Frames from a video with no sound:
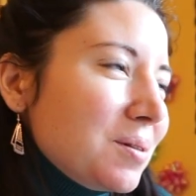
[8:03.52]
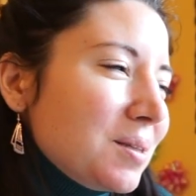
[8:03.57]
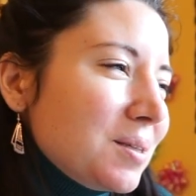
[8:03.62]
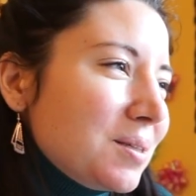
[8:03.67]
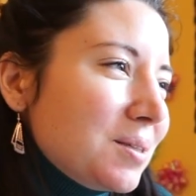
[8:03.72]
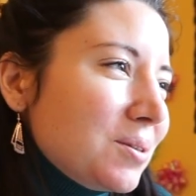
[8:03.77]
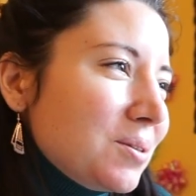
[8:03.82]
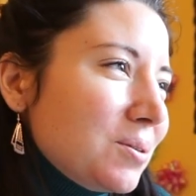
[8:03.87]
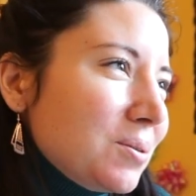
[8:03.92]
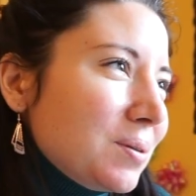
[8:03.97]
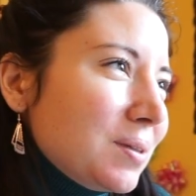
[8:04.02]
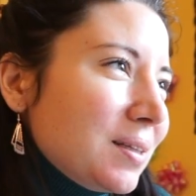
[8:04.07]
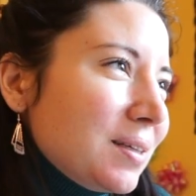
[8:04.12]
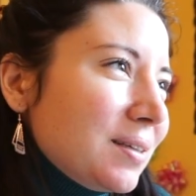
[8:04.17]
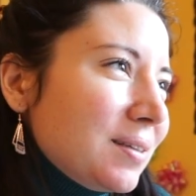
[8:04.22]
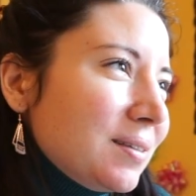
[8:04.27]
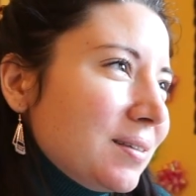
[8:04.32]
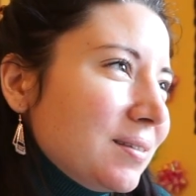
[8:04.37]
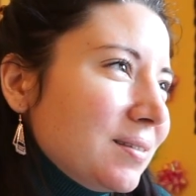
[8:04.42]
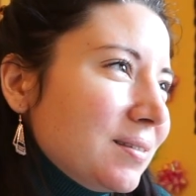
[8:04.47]
listen to it
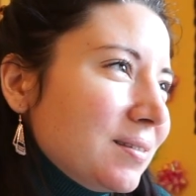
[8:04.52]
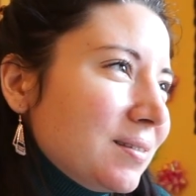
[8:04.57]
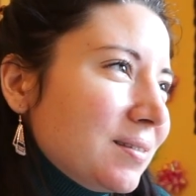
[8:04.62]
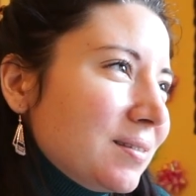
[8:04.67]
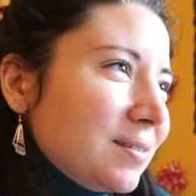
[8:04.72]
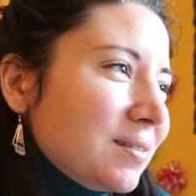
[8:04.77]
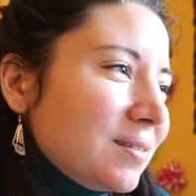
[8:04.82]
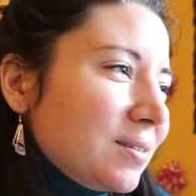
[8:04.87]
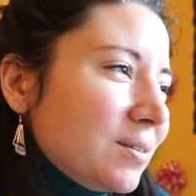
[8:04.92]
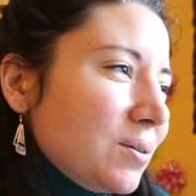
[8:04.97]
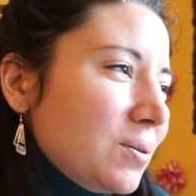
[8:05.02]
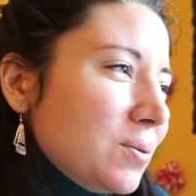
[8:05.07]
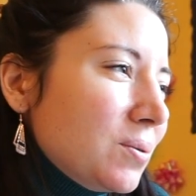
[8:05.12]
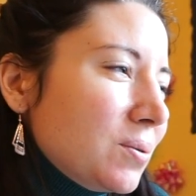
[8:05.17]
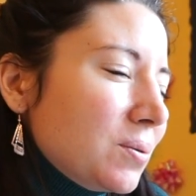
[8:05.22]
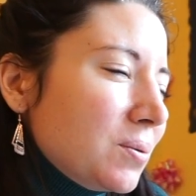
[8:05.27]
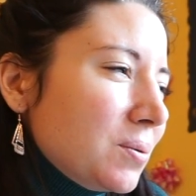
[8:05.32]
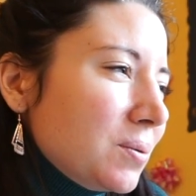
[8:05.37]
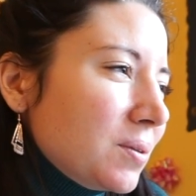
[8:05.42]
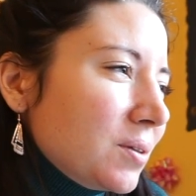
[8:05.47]
later. Cool,
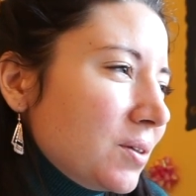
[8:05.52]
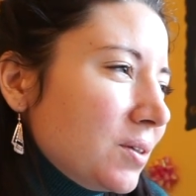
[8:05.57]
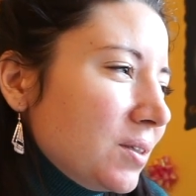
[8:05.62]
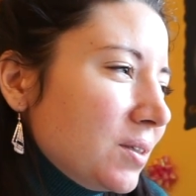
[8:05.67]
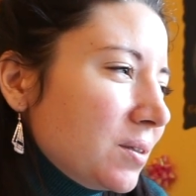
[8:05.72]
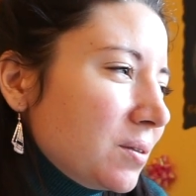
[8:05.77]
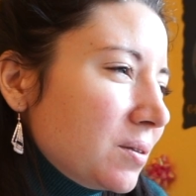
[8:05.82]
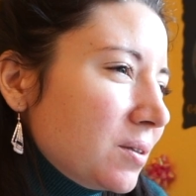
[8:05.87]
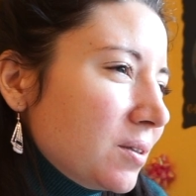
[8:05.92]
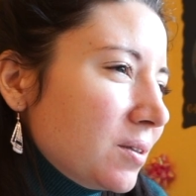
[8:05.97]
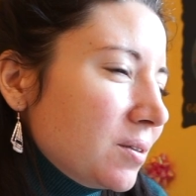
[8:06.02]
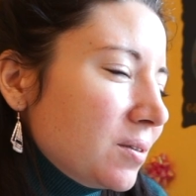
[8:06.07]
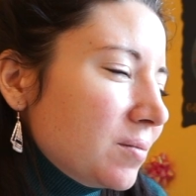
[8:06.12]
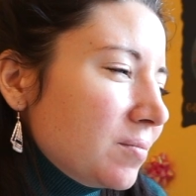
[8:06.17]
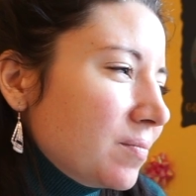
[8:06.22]
cool. Good, good.